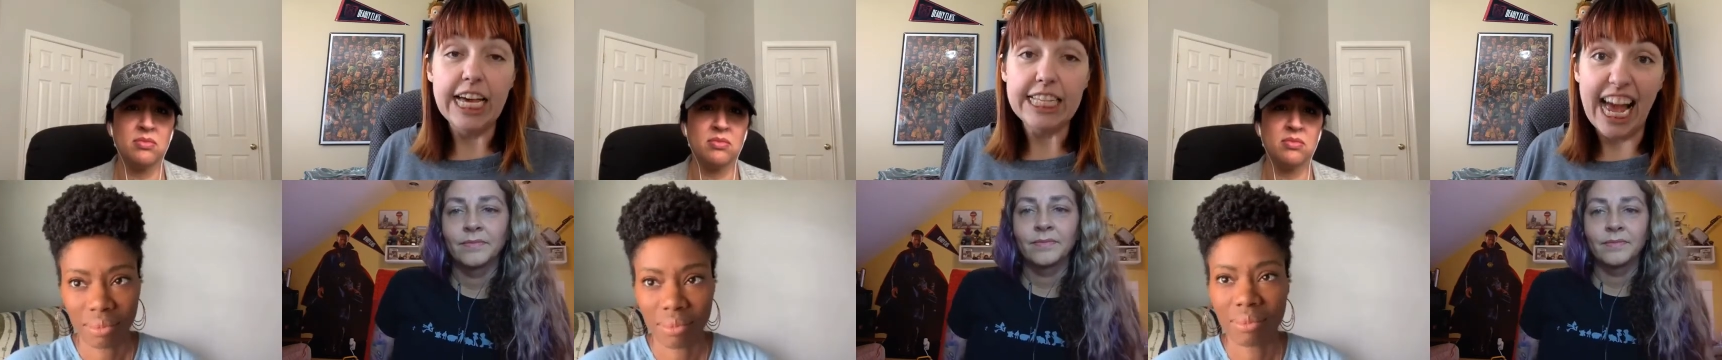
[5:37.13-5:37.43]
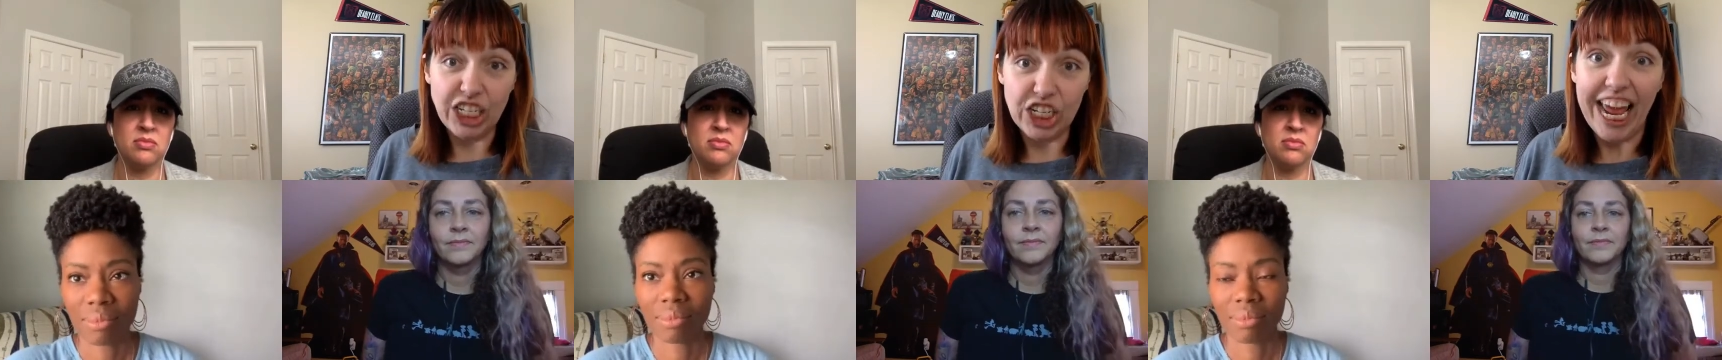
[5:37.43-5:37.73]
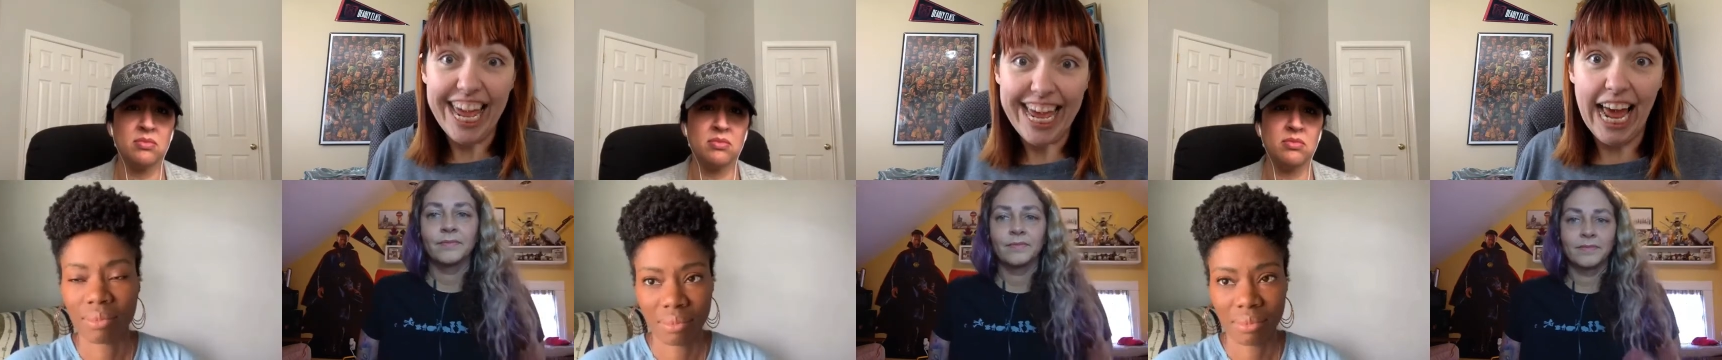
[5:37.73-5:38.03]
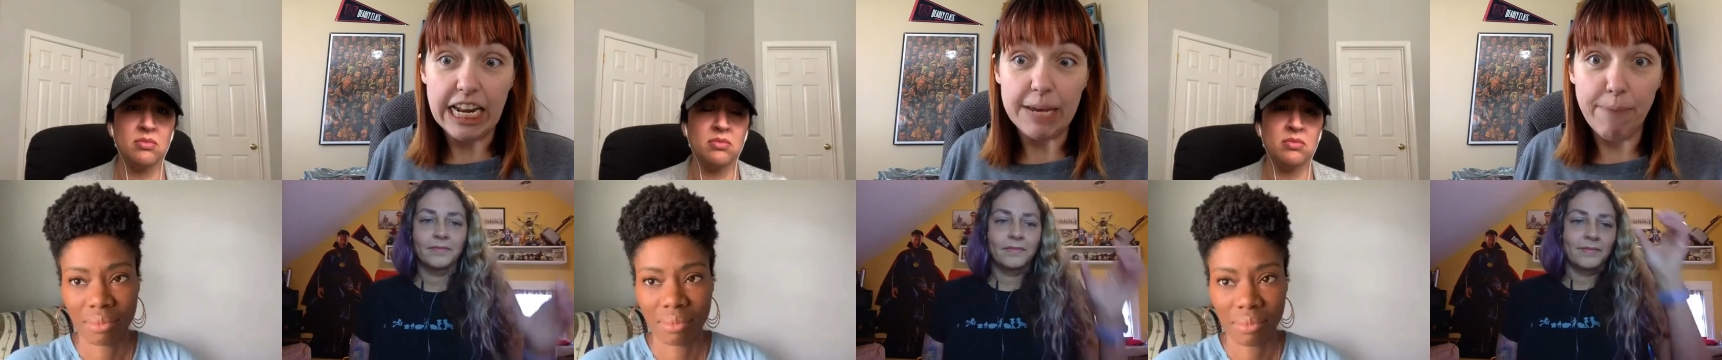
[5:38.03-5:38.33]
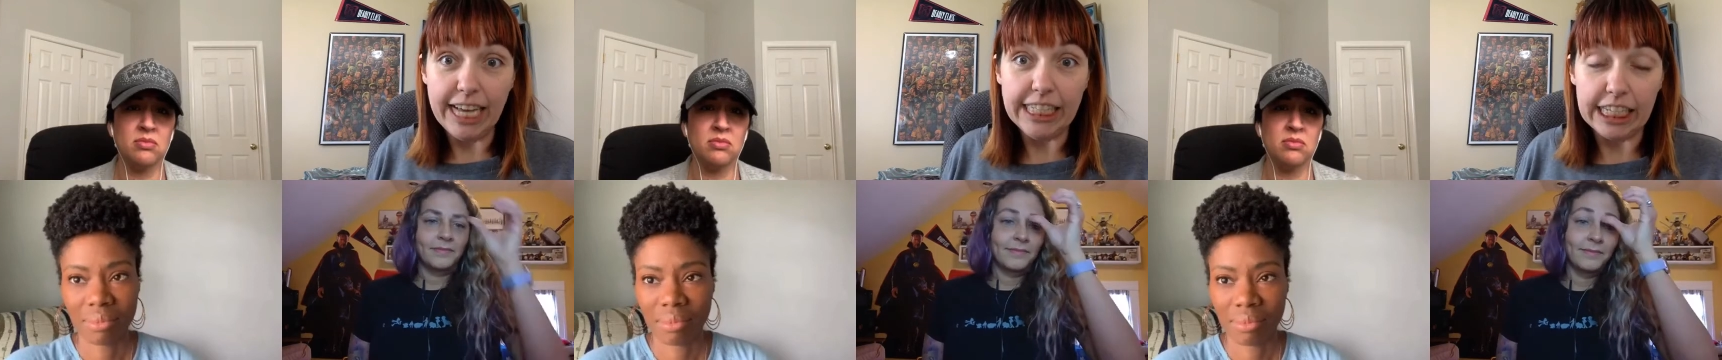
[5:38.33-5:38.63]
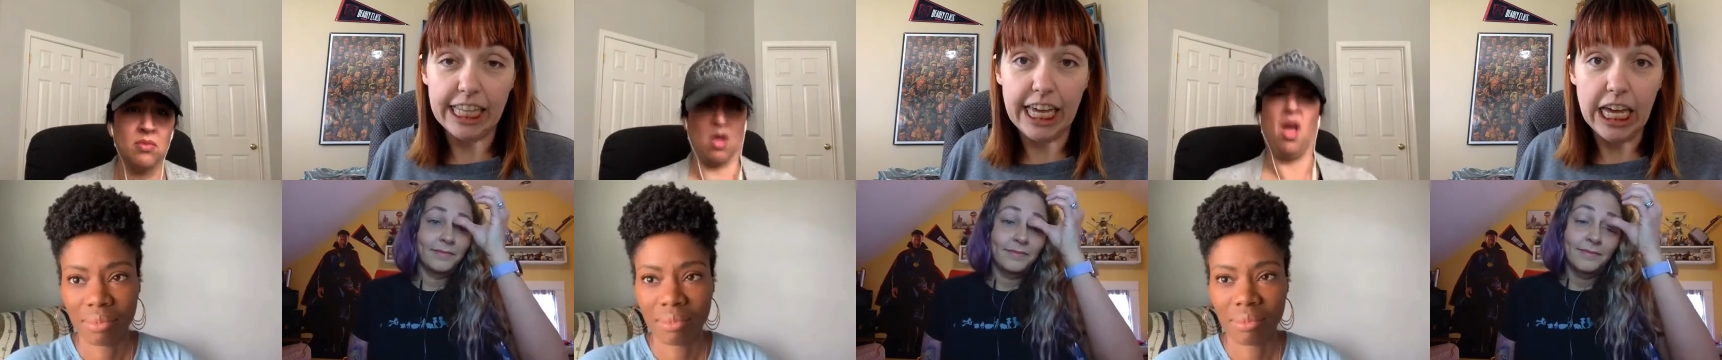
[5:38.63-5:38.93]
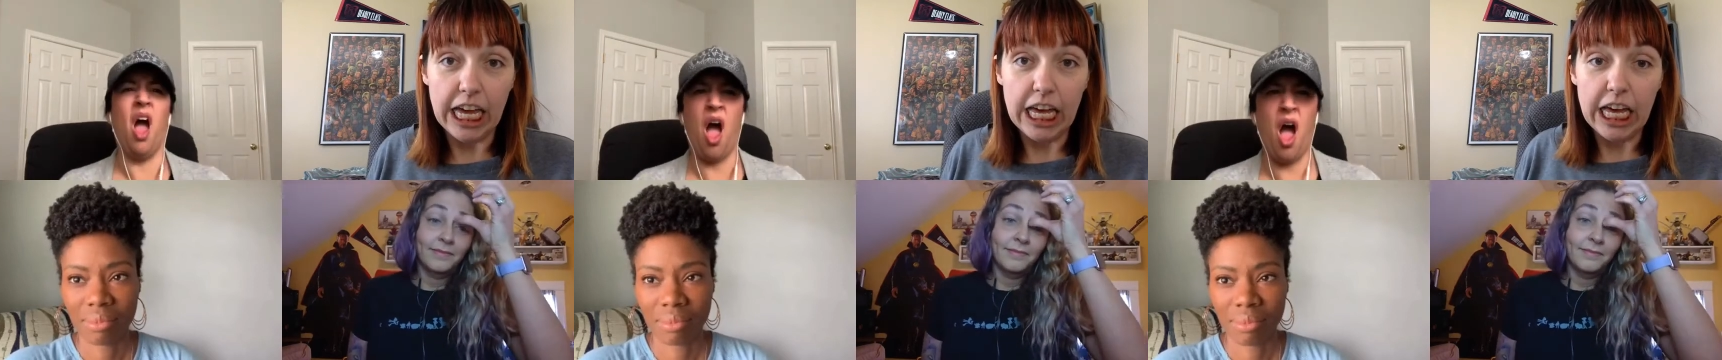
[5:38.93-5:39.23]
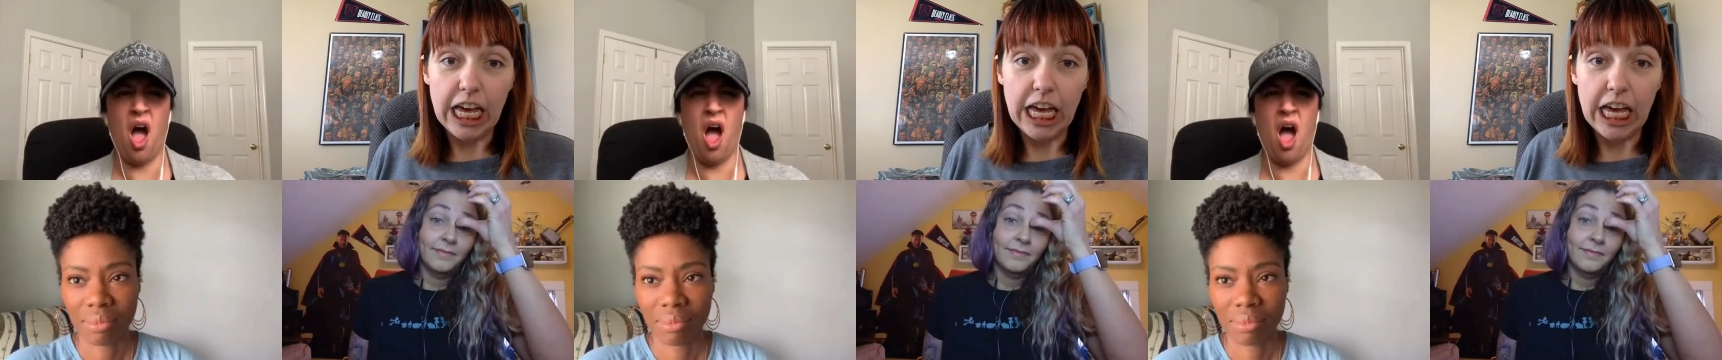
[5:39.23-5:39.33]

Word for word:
Speaker 1: That's your aunt, basically.